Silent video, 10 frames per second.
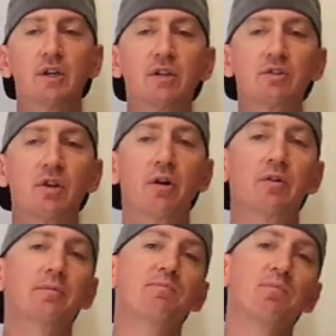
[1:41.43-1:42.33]

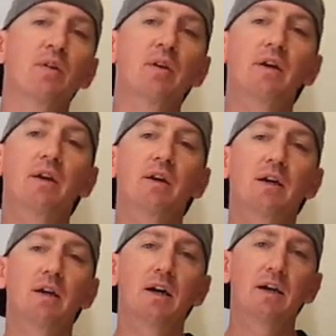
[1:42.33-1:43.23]
So
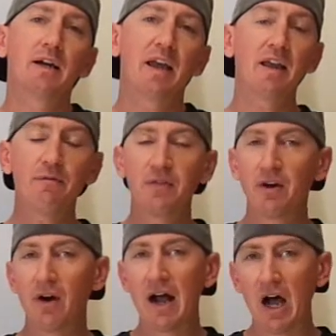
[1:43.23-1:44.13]
if
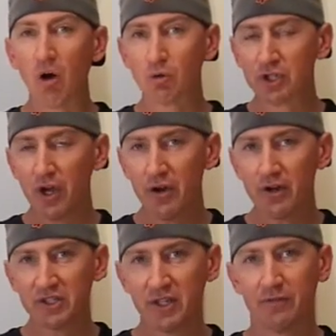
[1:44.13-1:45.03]
there are
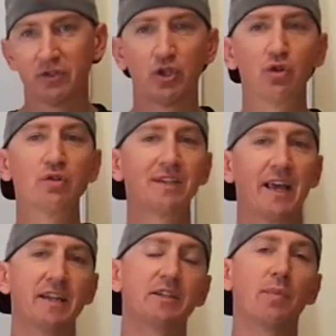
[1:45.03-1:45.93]
alternatives to using
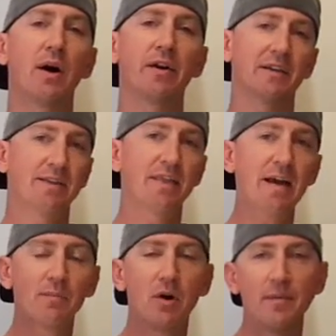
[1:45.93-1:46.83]
antibiotics,
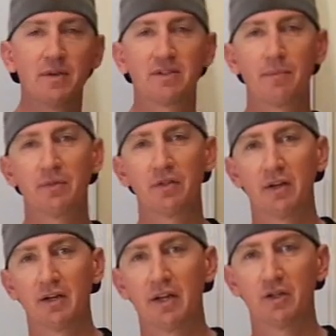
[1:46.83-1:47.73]
that might be something
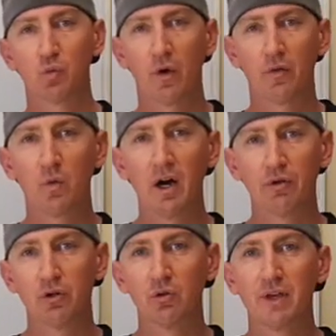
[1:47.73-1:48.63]
that is worthwhile
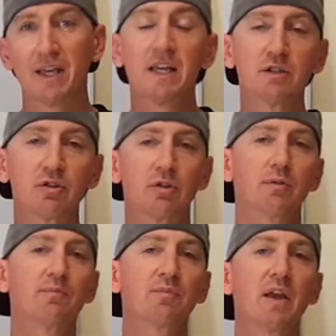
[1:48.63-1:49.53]
you looking into.
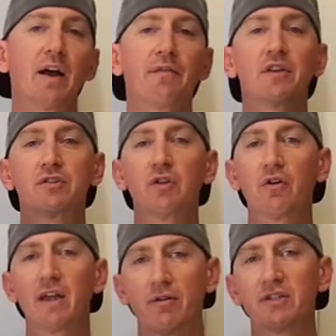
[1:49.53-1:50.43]
Now, there's no
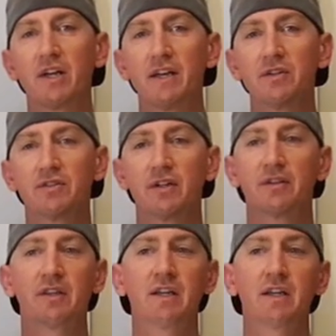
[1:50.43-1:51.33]
guarantees
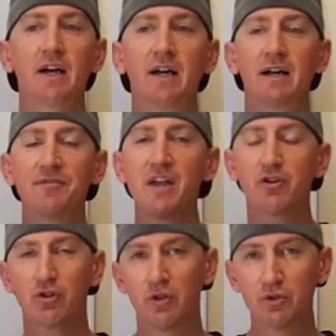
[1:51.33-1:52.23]
that the
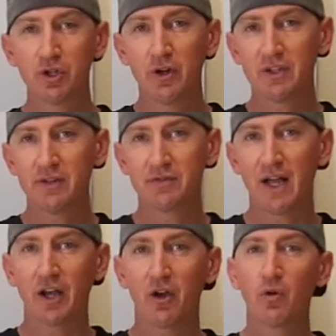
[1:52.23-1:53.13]
natural alternatives
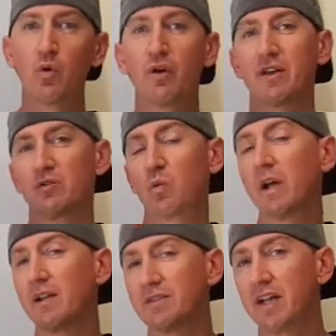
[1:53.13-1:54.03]
are going to work as
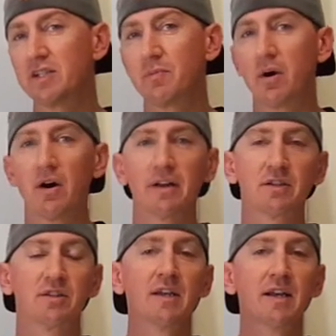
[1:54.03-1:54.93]
well as
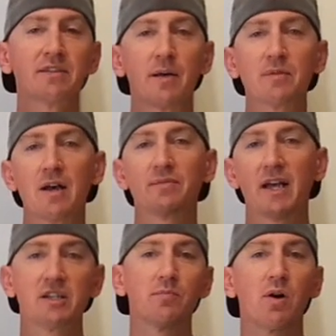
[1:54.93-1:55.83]
antibiotics. Sometimes
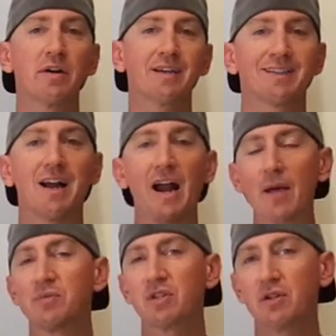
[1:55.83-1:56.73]
antibiotics are
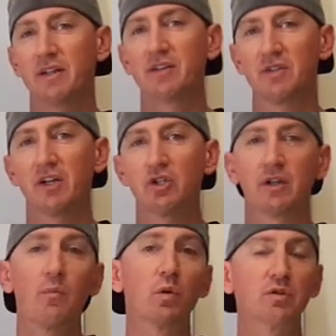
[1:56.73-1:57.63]
absolutely essential
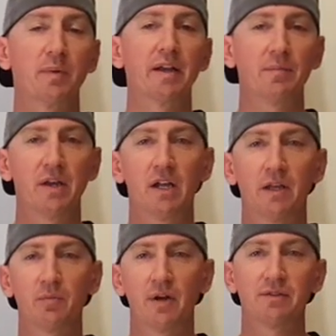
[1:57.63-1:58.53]
and will speed up the
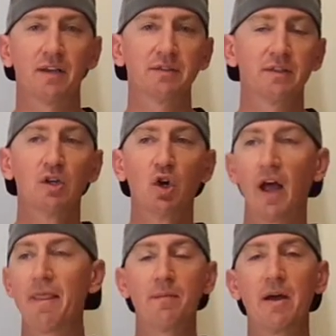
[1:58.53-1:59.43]
healing process,
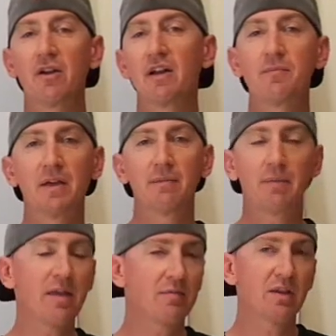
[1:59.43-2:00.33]
and they may be
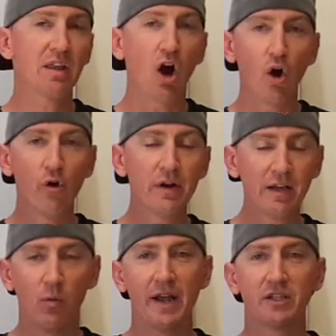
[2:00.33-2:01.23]
the only
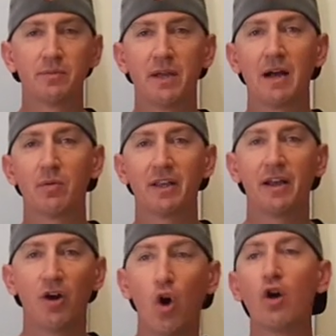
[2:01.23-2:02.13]
way to be able to
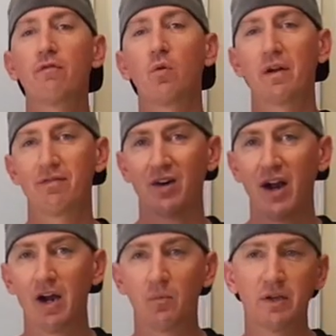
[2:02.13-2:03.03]
get over whatever
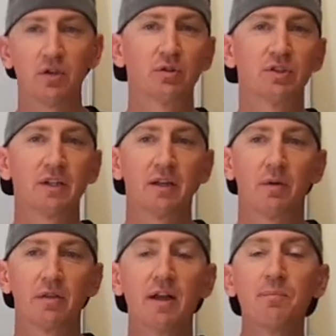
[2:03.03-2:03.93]
ailment you're dealing
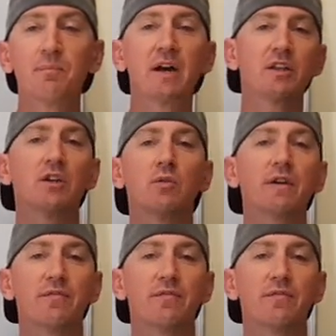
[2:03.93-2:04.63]
with. But you know what?